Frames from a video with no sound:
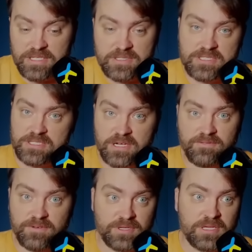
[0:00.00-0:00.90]
it's
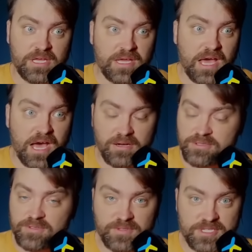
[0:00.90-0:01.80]
something
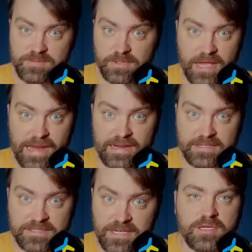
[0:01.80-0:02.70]
out of this planet.